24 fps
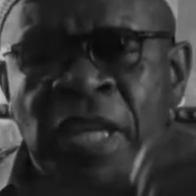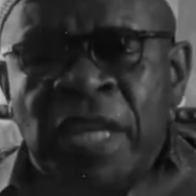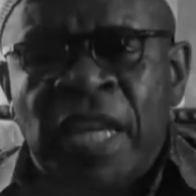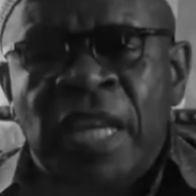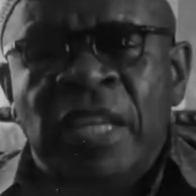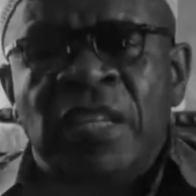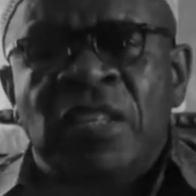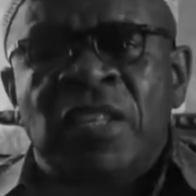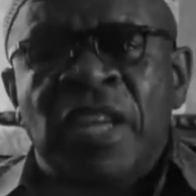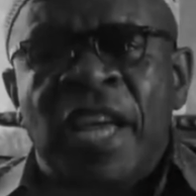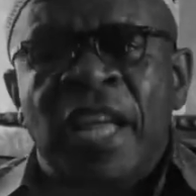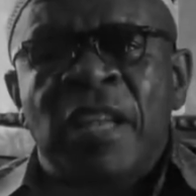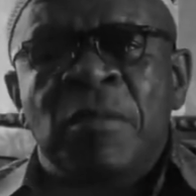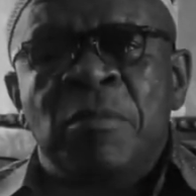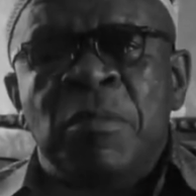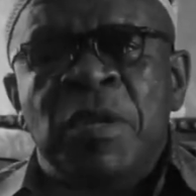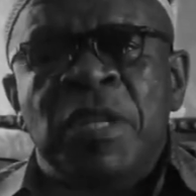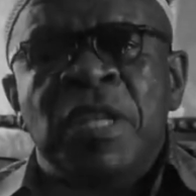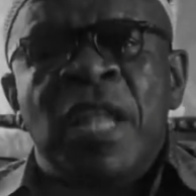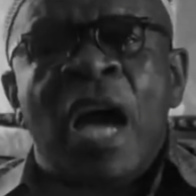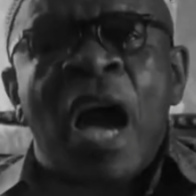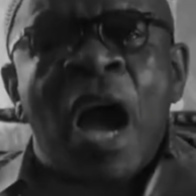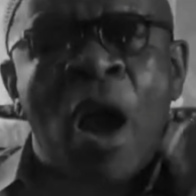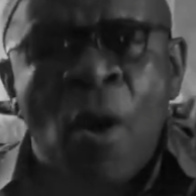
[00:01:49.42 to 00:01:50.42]
can tell me.
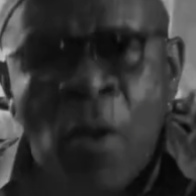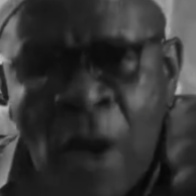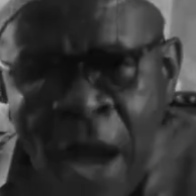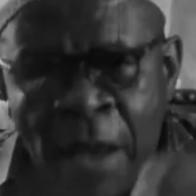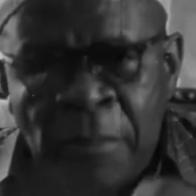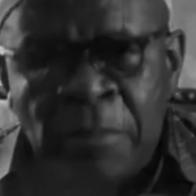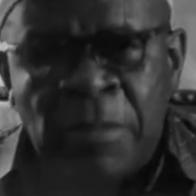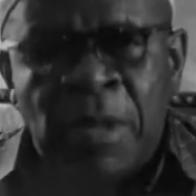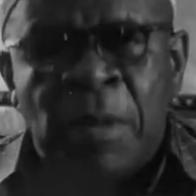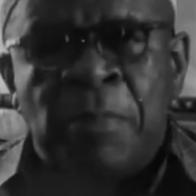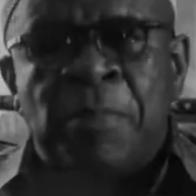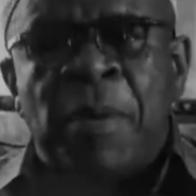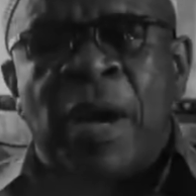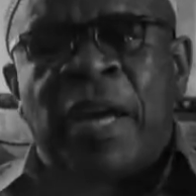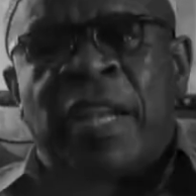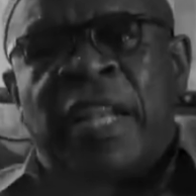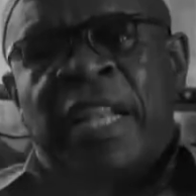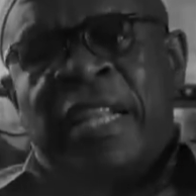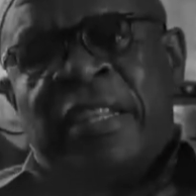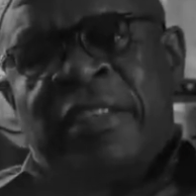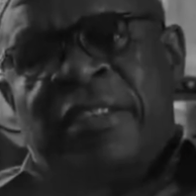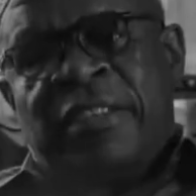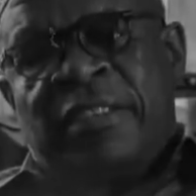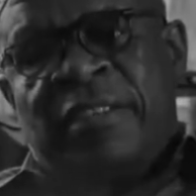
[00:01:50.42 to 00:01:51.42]
Now I'm the
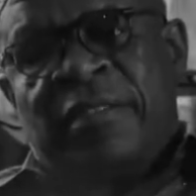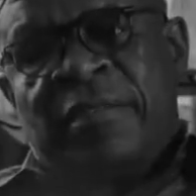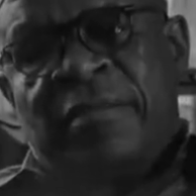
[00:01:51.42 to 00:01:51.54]
parent.